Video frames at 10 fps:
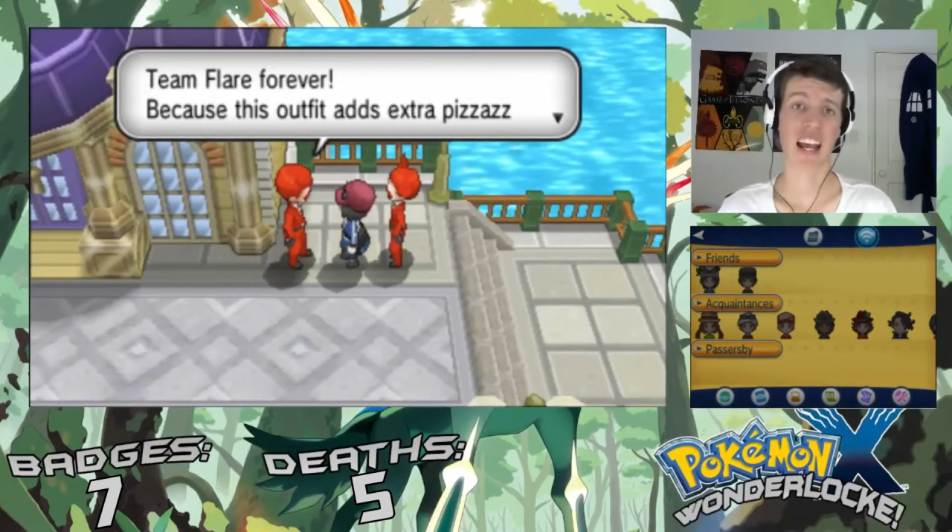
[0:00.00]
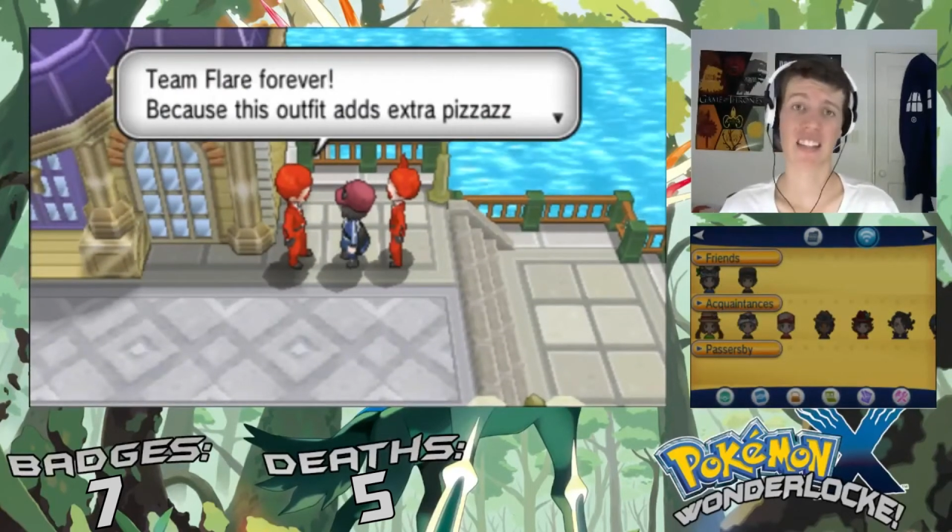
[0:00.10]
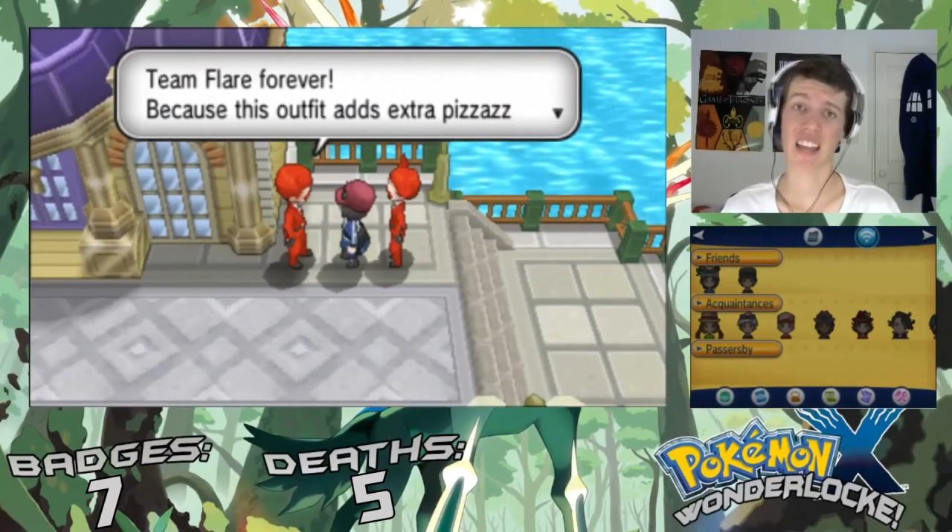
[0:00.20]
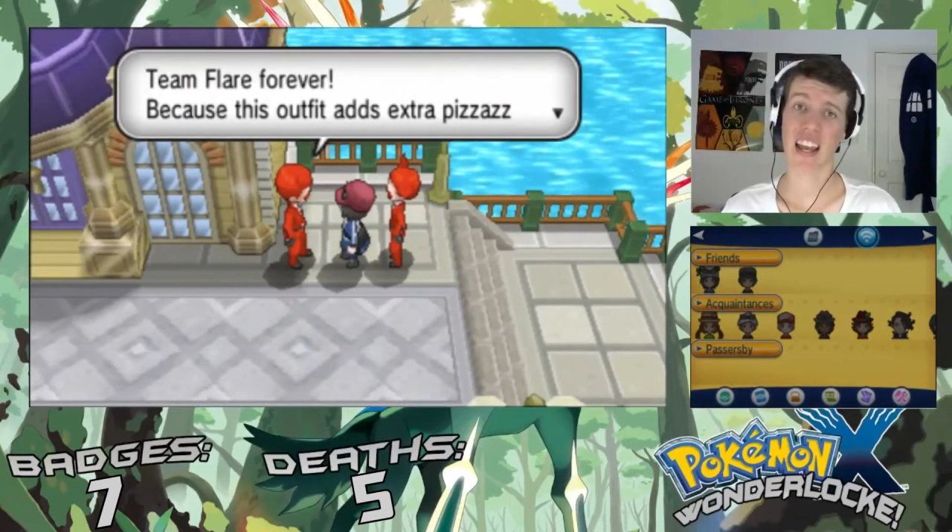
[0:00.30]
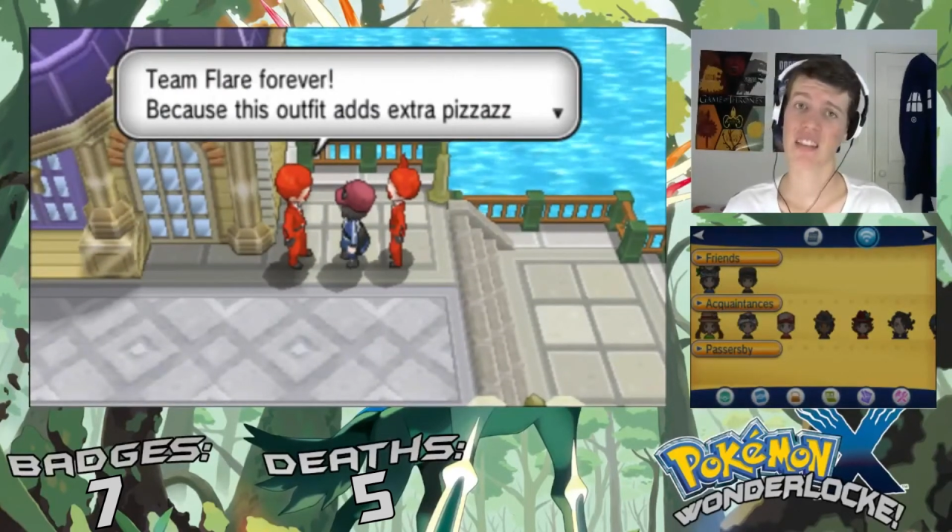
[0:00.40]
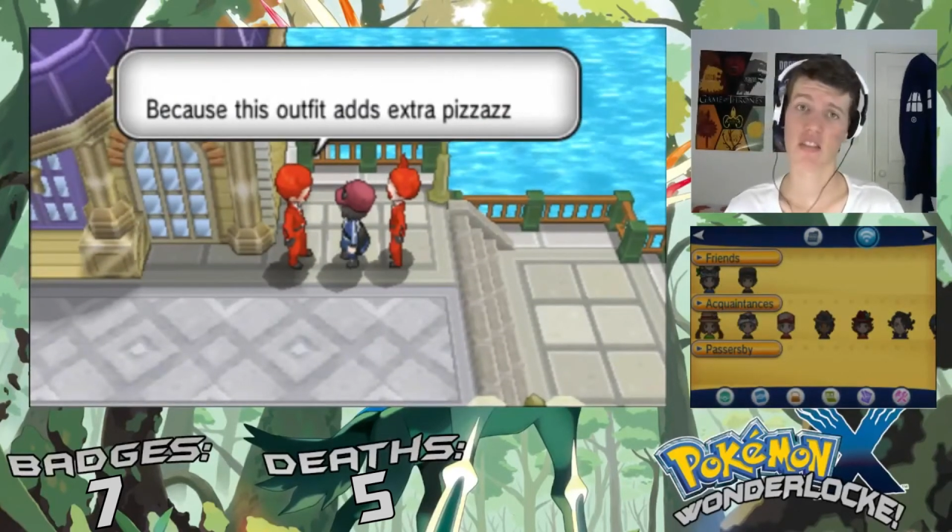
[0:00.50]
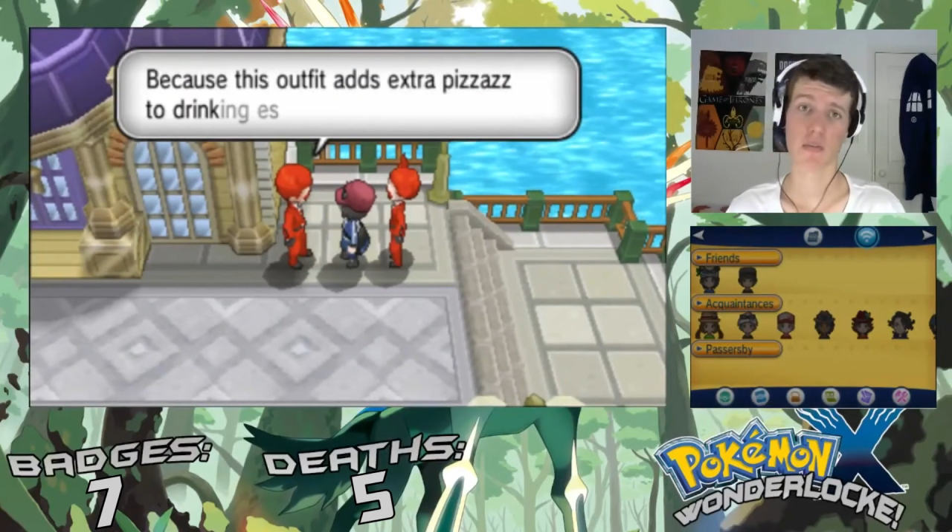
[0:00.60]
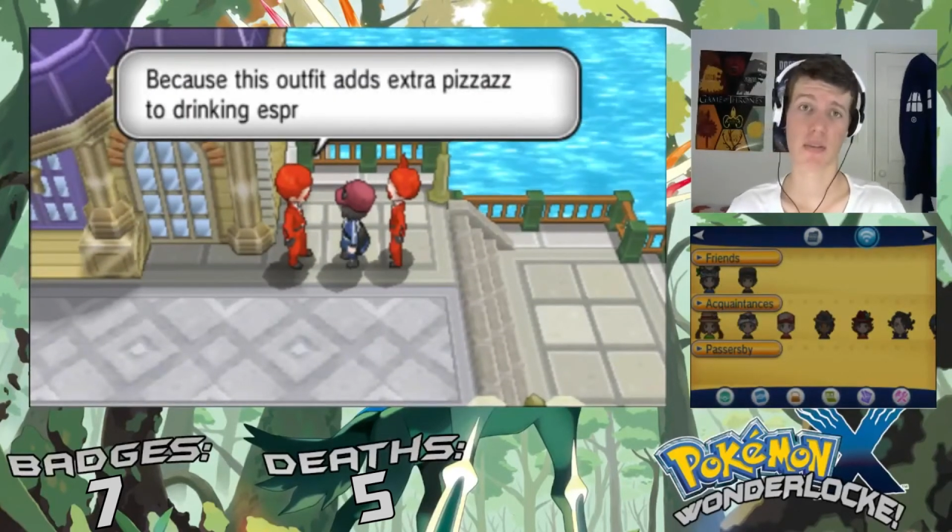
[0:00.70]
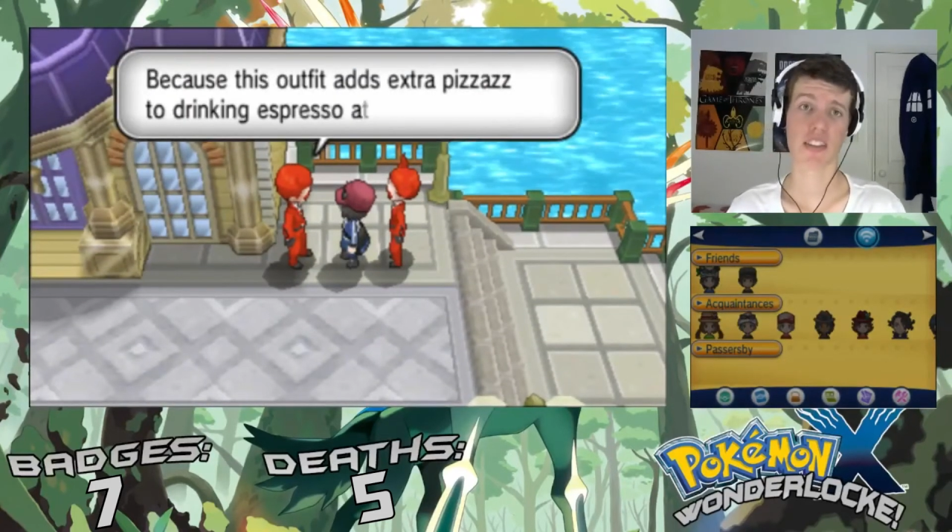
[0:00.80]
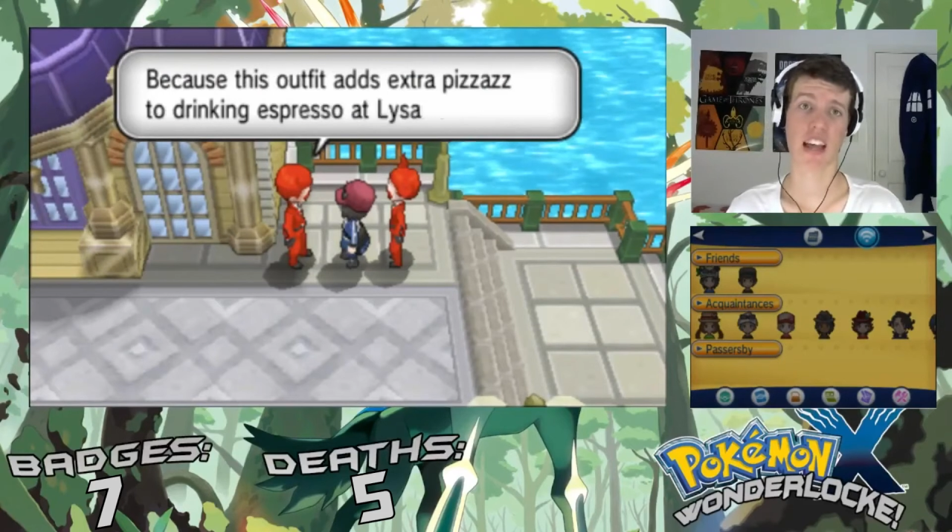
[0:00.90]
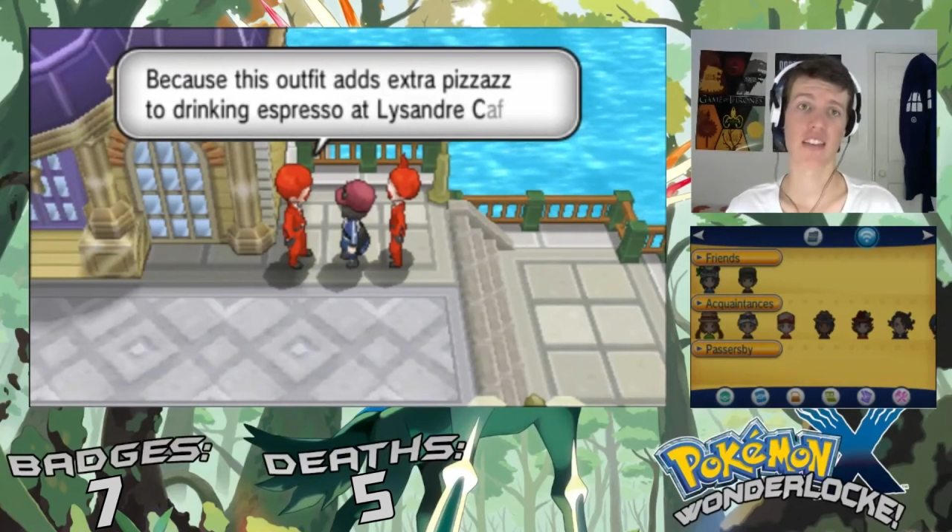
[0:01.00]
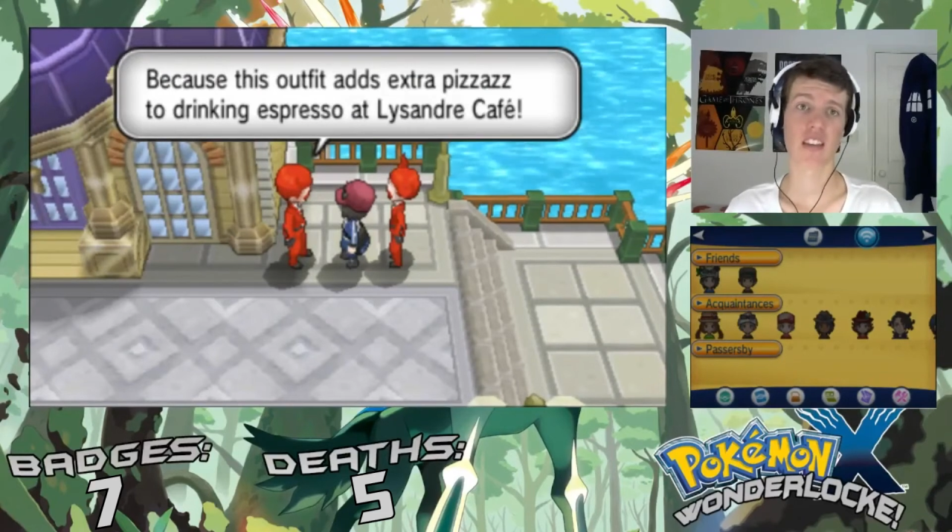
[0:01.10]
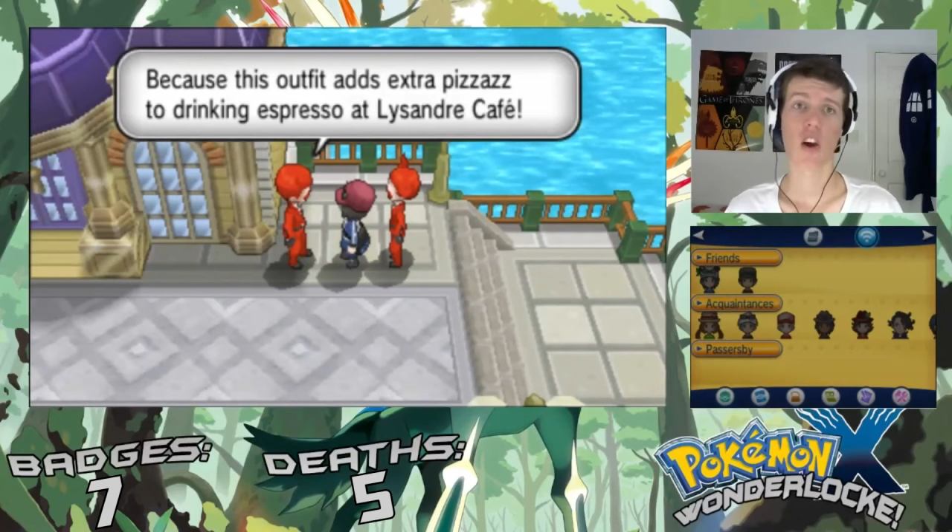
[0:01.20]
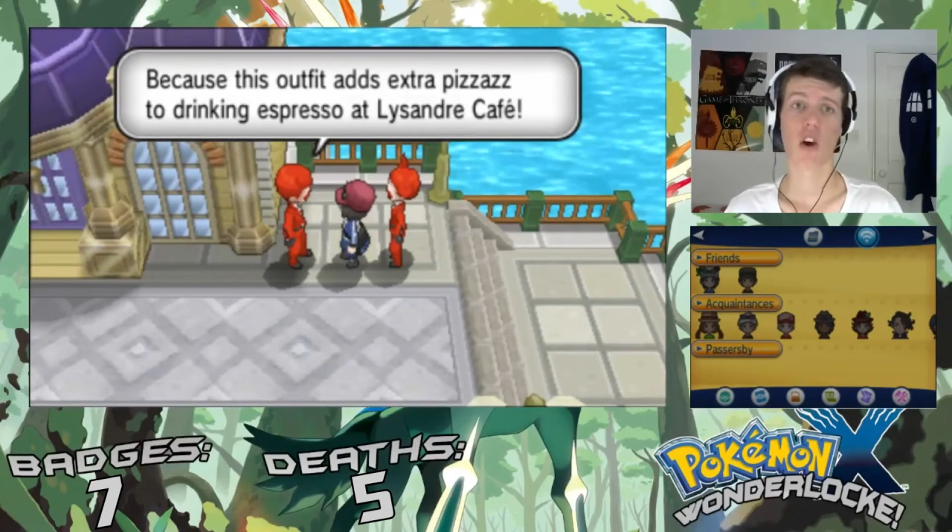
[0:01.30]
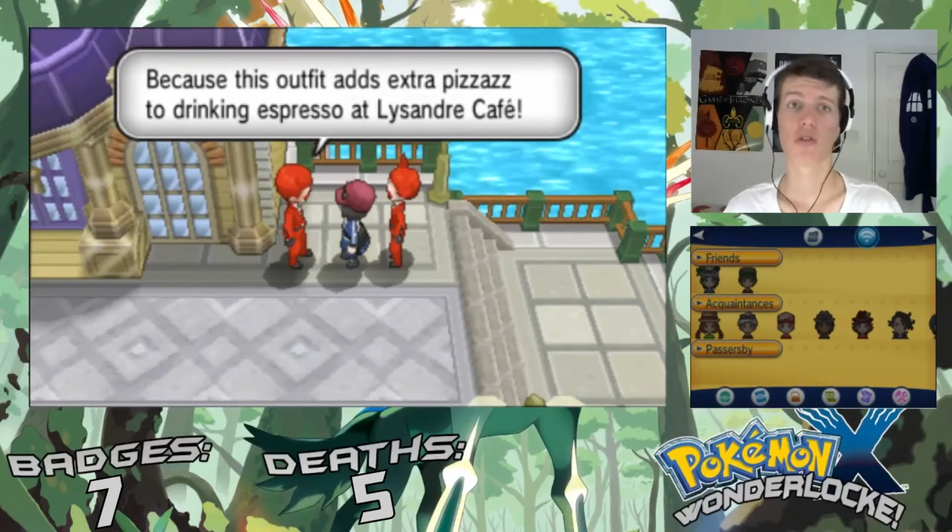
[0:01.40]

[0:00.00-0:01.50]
adds extra pizzazz